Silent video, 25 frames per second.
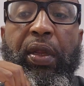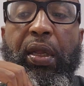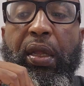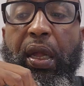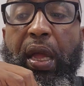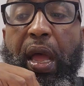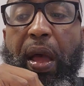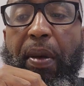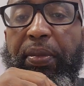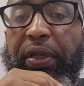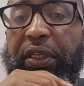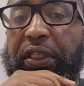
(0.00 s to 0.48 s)

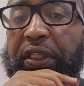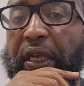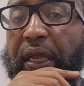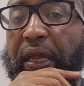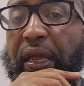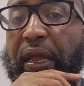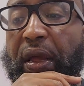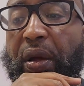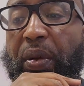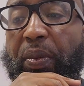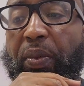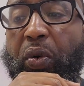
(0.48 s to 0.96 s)
coming to
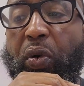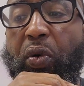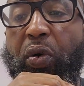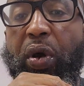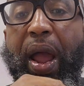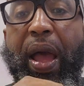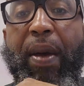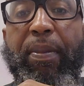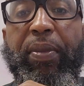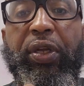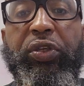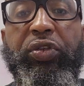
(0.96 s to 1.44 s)
him, or
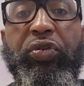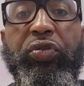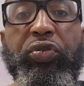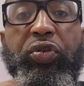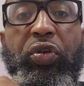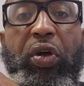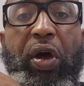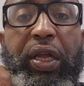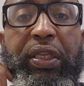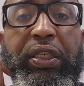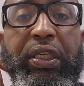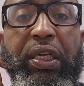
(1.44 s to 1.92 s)
how much you
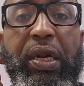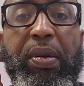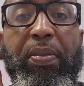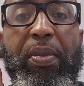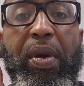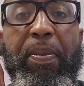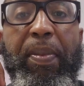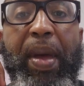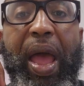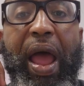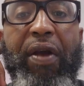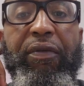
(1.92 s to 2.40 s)
talk to them
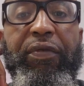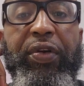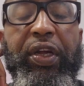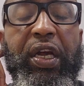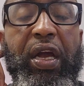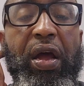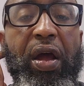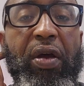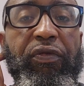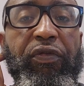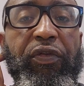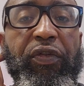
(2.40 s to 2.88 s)
about
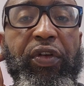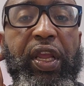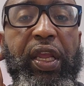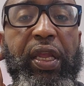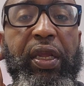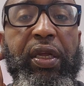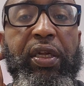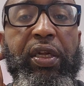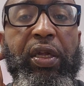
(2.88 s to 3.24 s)
recovery